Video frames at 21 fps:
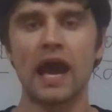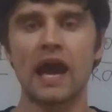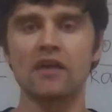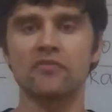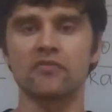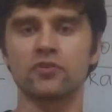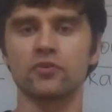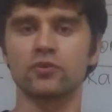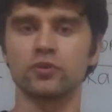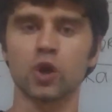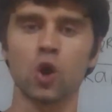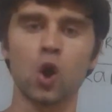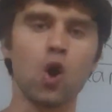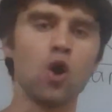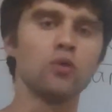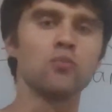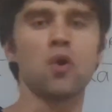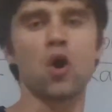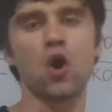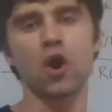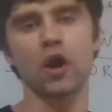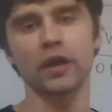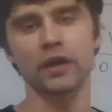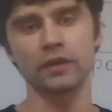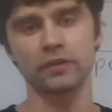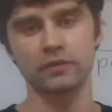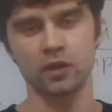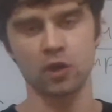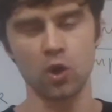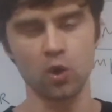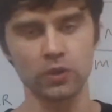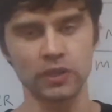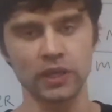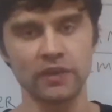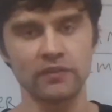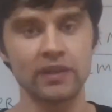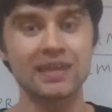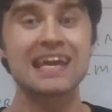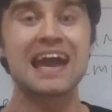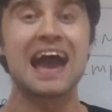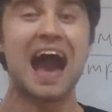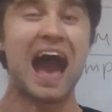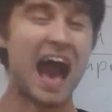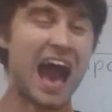afternoon, the whole morning, the whole evening,